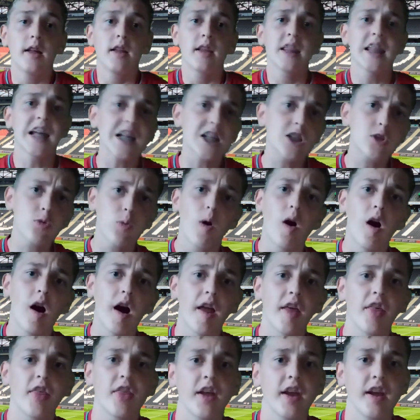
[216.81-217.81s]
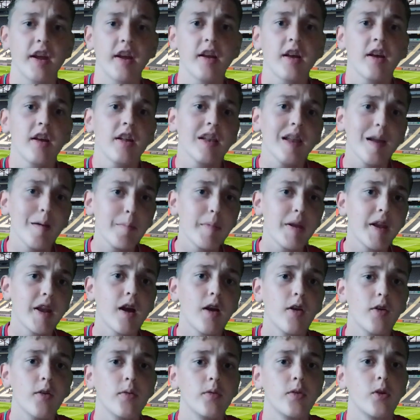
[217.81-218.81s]
That's what I think. Let me
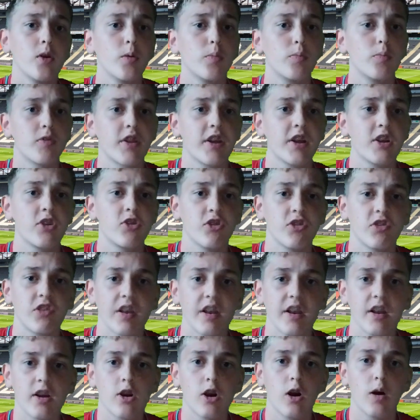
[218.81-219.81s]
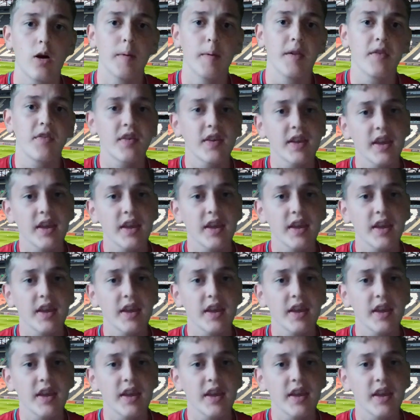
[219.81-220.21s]
know your predictions in the comments.